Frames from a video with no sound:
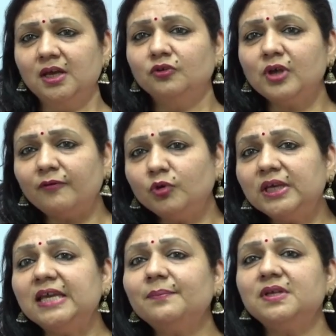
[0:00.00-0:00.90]
So you have
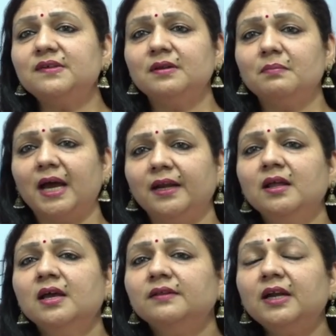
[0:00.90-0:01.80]
to keep this in
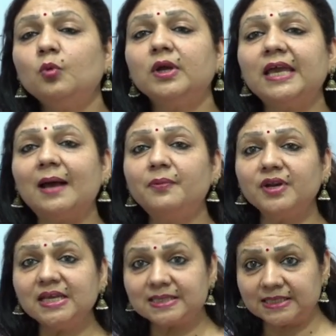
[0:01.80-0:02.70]
mind, that
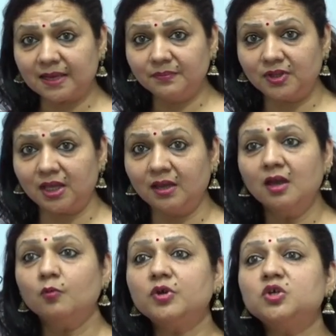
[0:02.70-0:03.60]
vocabulary is something
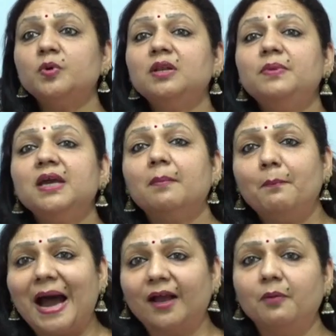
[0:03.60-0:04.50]
which will be a
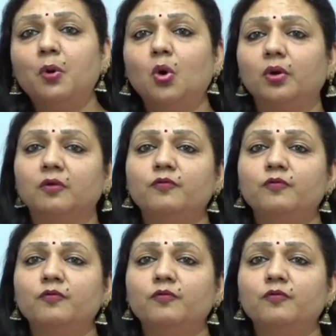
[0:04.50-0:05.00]
backbone,